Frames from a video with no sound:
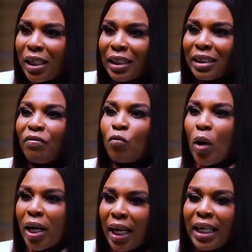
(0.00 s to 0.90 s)
wasn't as if
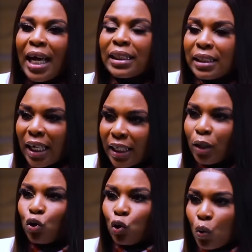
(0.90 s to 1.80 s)
whether. They had
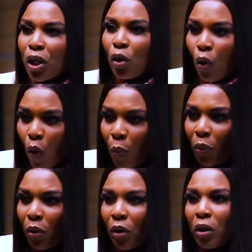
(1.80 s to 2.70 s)
started showing
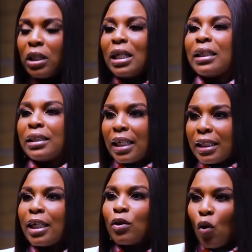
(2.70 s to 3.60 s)
up. They had
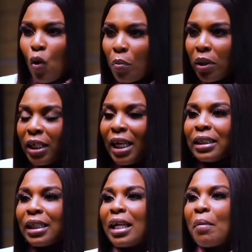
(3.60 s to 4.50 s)
started coming. They
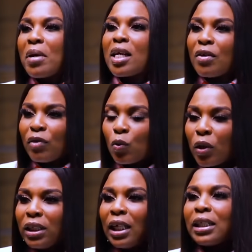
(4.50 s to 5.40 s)
had started making
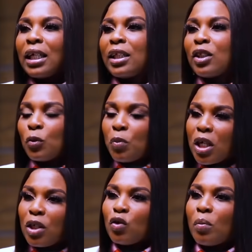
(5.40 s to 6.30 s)
requests. They had started
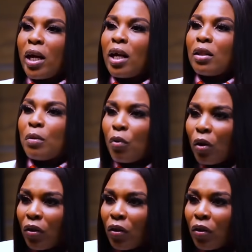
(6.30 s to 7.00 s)
speaking to my elder